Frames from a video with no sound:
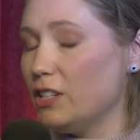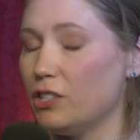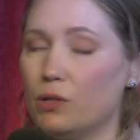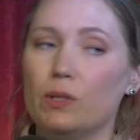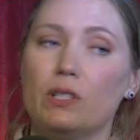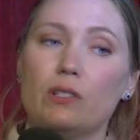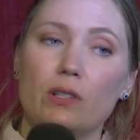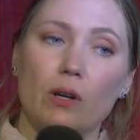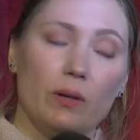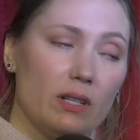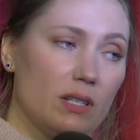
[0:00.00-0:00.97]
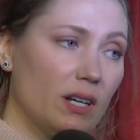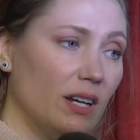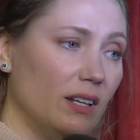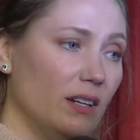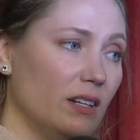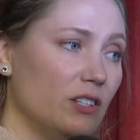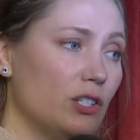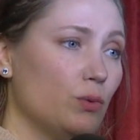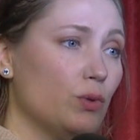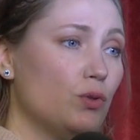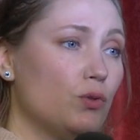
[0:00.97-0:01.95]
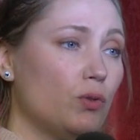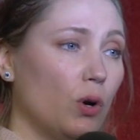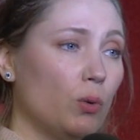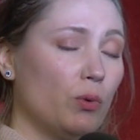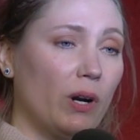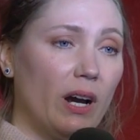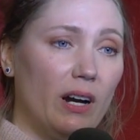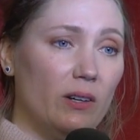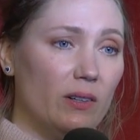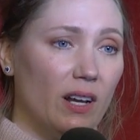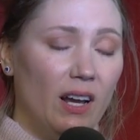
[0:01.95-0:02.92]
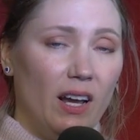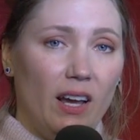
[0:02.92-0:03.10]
And she was so excited and she was so proud.